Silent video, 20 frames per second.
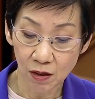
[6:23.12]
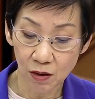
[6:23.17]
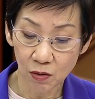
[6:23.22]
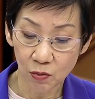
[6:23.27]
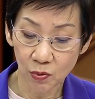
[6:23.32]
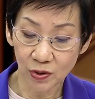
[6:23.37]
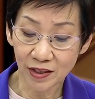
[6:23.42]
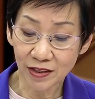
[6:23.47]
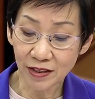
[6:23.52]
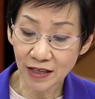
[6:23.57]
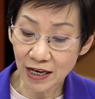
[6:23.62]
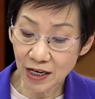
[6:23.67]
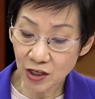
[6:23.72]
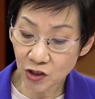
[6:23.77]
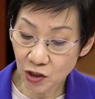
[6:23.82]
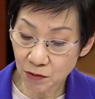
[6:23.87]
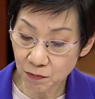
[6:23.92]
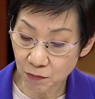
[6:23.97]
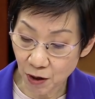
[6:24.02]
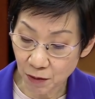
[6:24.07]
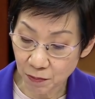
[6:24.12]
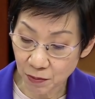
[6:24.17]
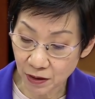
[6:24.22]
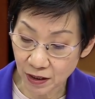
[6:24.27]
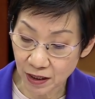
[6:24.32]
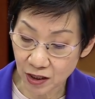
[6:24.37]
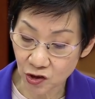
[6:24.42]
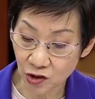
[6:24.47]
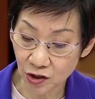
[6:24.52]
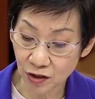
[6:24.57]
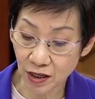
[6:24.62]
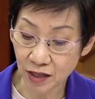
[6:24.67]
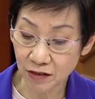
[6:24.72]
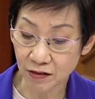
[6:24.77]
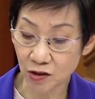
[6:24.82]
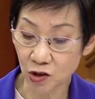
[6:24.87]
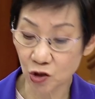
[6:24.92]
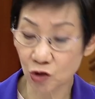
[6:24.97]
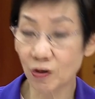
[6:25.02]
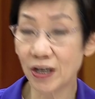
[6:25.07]
With an aging population and
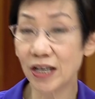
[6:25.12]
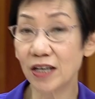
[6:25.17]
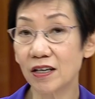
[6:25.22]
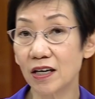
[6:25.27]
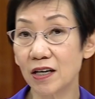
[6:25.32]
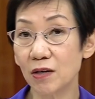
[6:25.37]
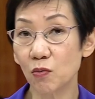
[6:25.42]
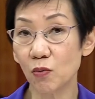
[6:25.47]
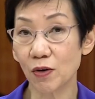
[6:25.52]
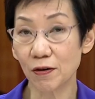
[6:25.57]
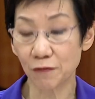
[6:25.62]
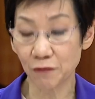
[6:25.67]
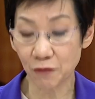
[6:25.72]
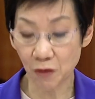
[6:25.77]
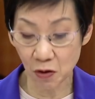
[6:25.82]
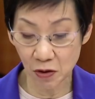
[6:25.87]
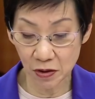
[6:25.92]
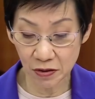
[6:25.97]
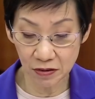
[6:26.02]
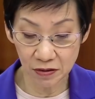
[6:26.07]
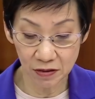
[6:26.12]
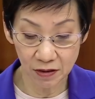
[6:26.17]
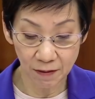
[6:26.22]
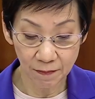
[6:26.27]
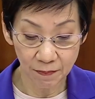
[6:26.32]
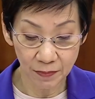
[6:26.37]
a shrinking workforce,